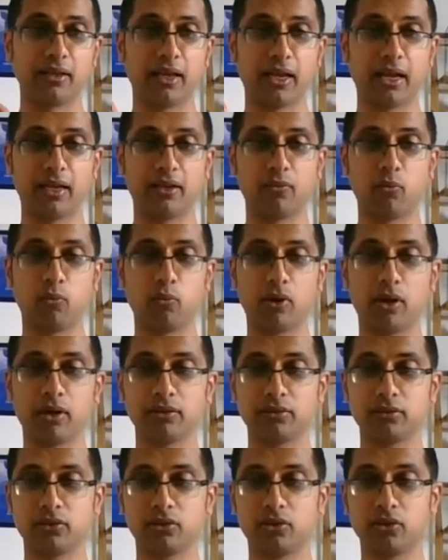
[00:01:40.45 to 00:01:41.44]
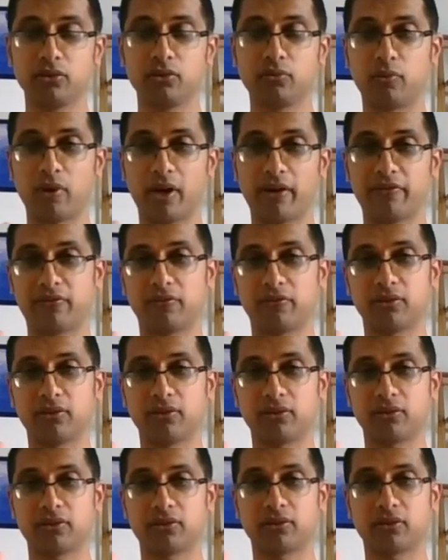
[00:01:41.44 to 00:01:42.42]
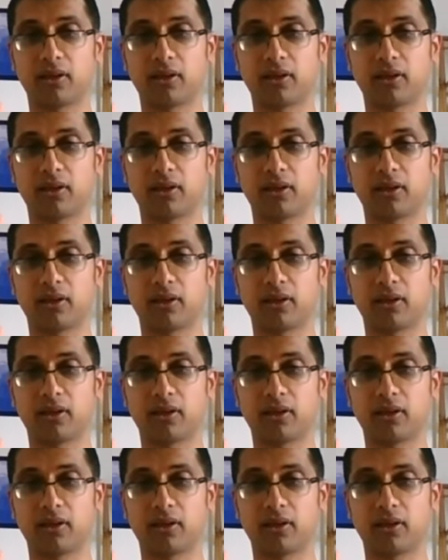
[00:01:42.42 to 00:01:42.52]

And one good reference